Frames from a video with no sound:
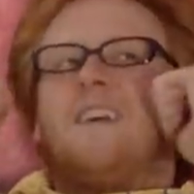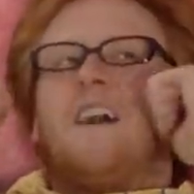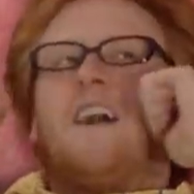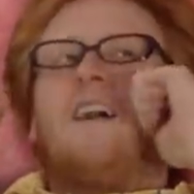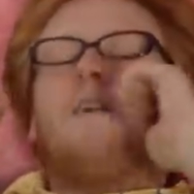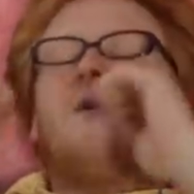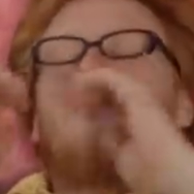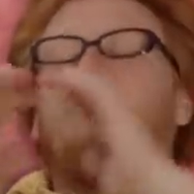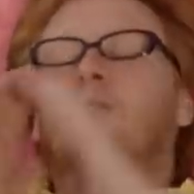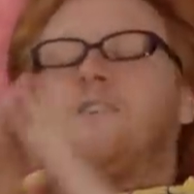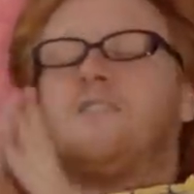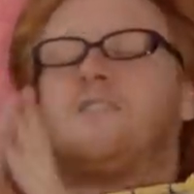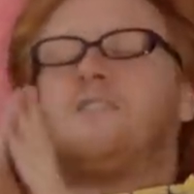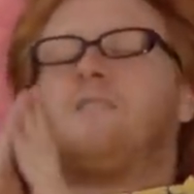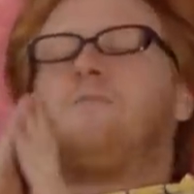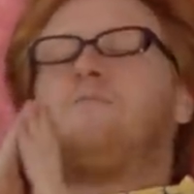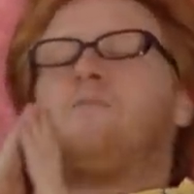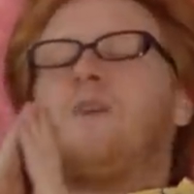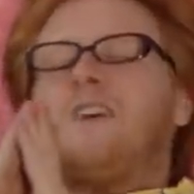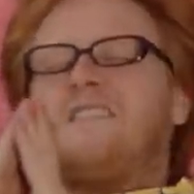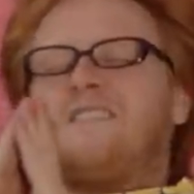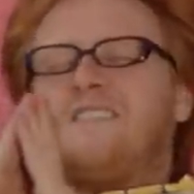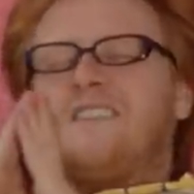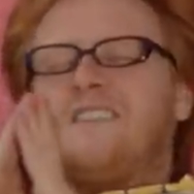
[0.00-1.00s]
I
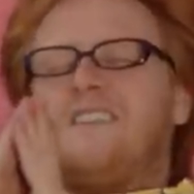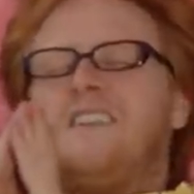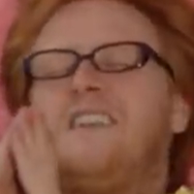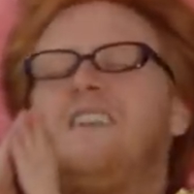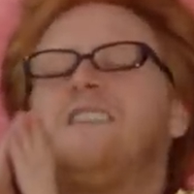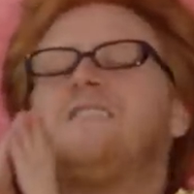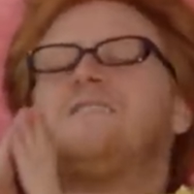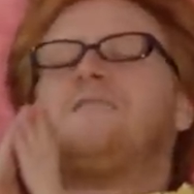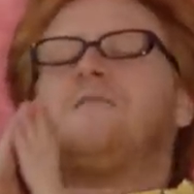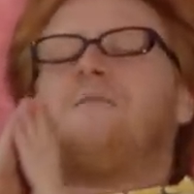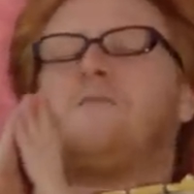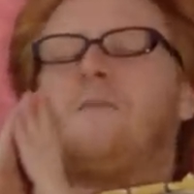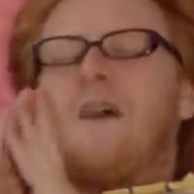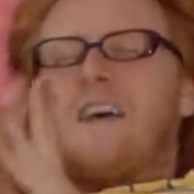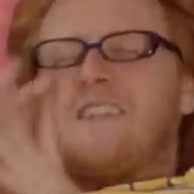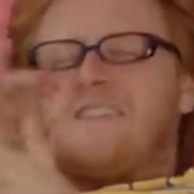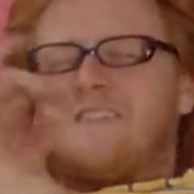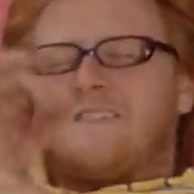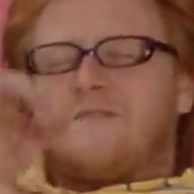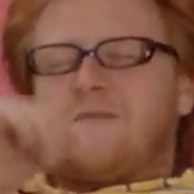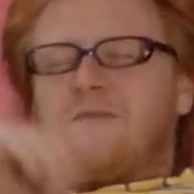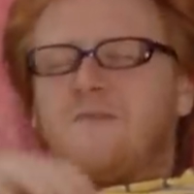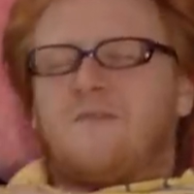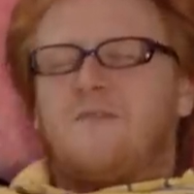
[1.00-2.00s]
worship Preston. He is the
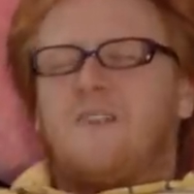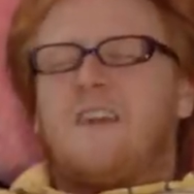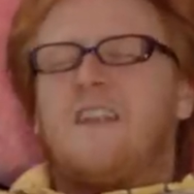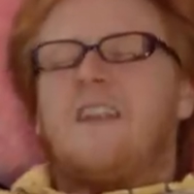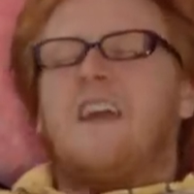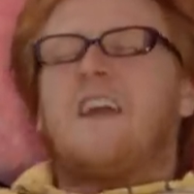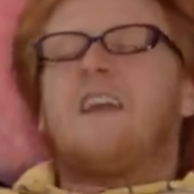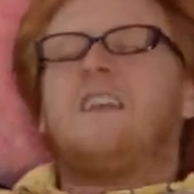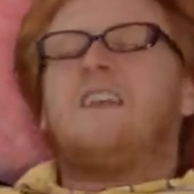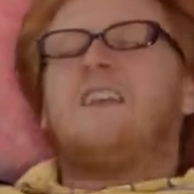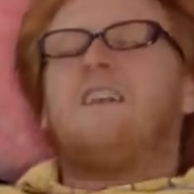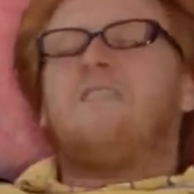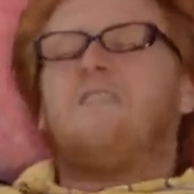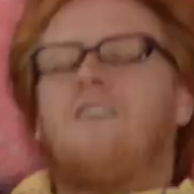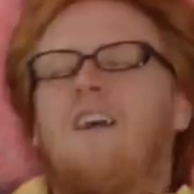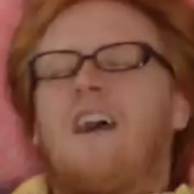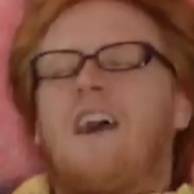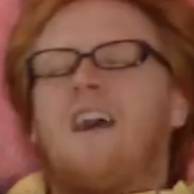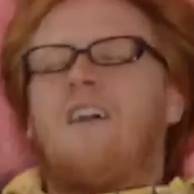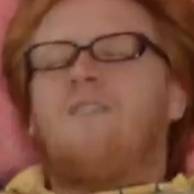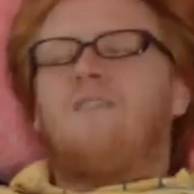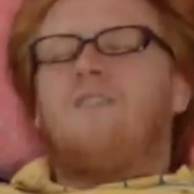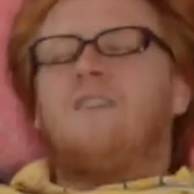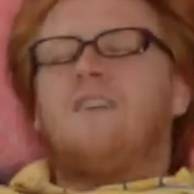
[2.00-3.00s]
best friend I could ever
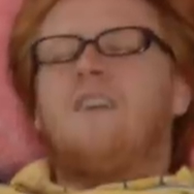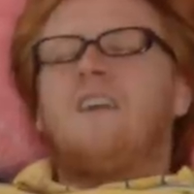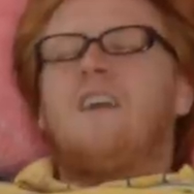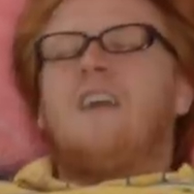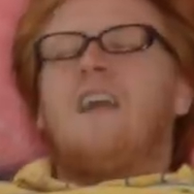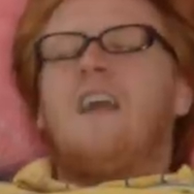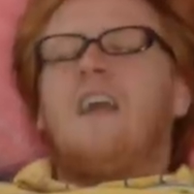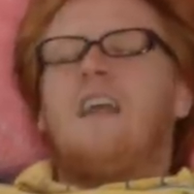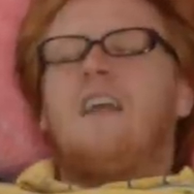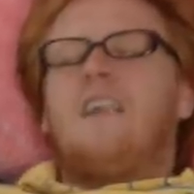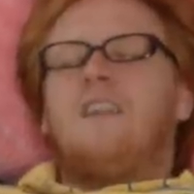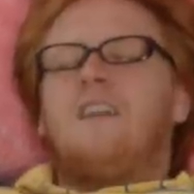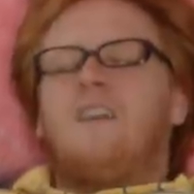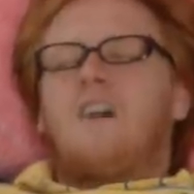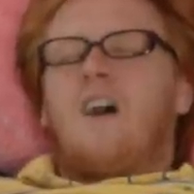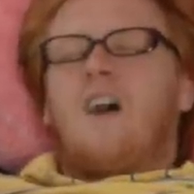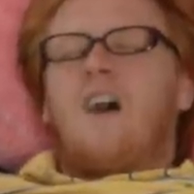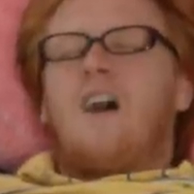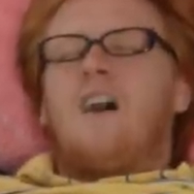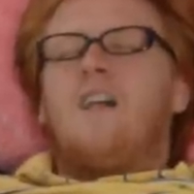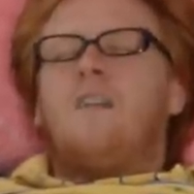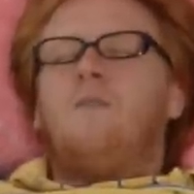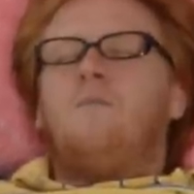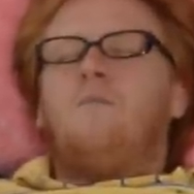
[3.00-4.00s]
have. And
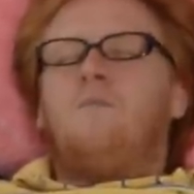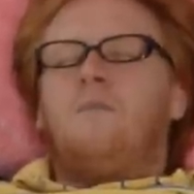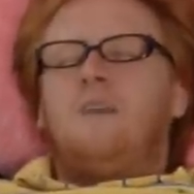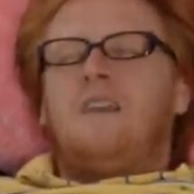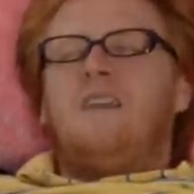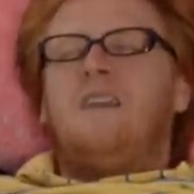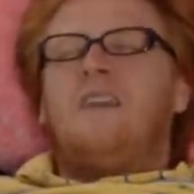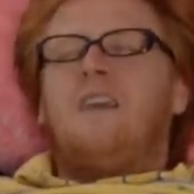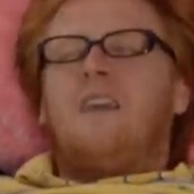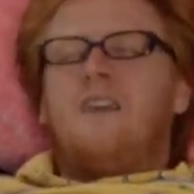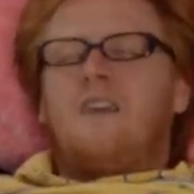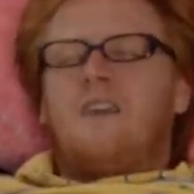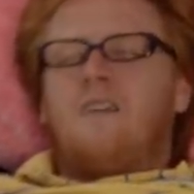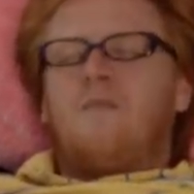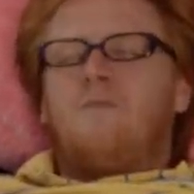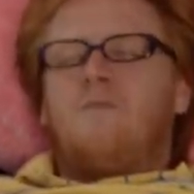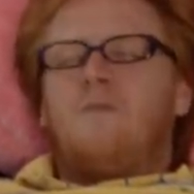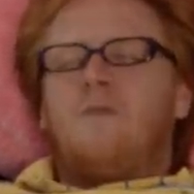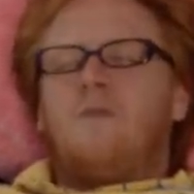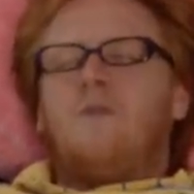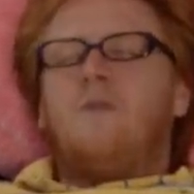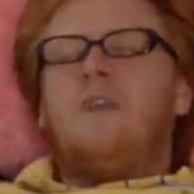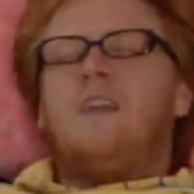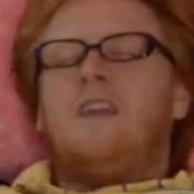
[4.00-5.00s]
God be
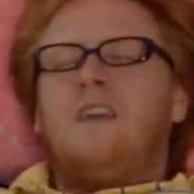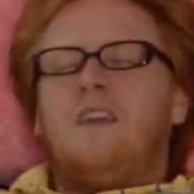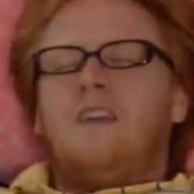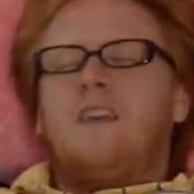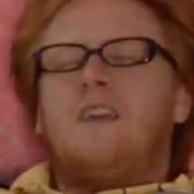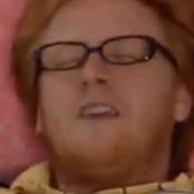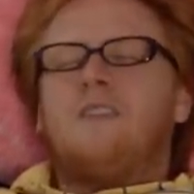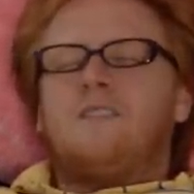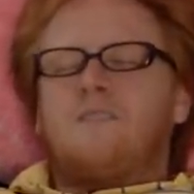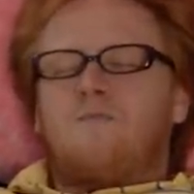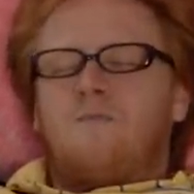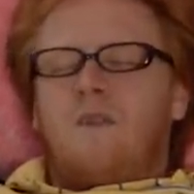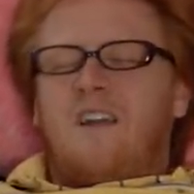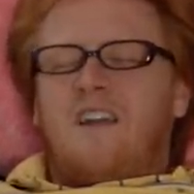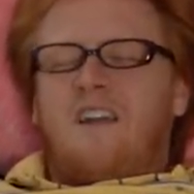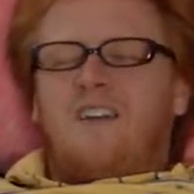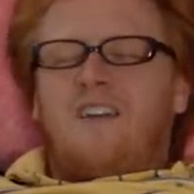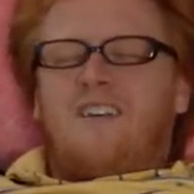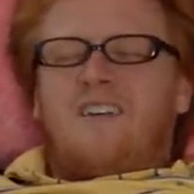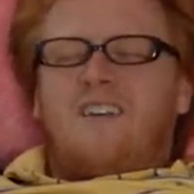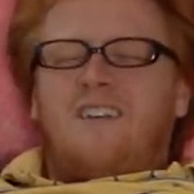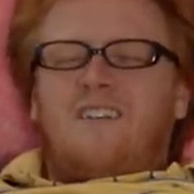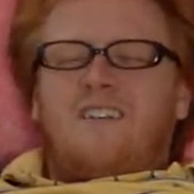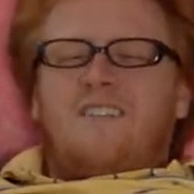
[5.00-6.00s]
him. He is my
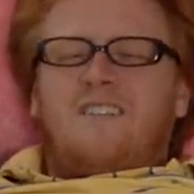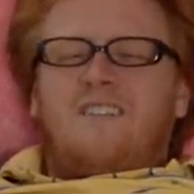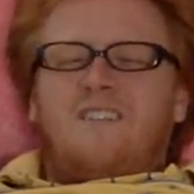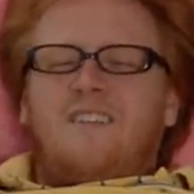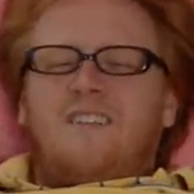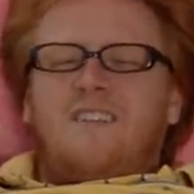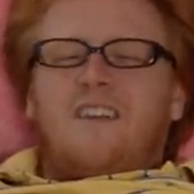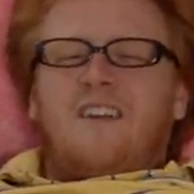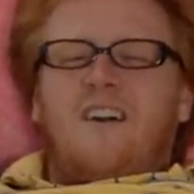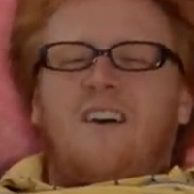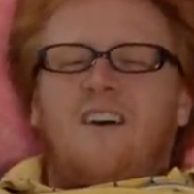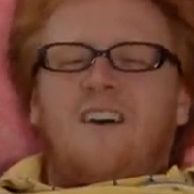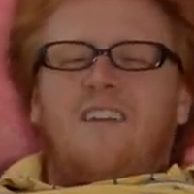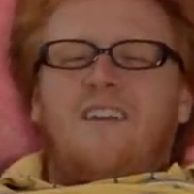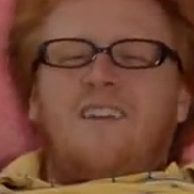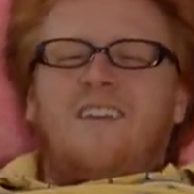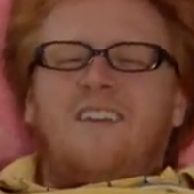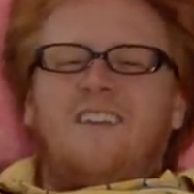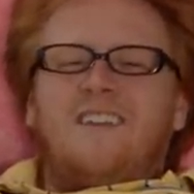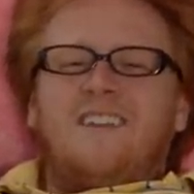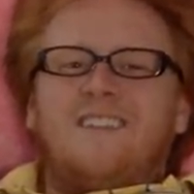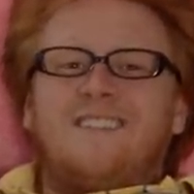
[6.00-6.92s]
god. God.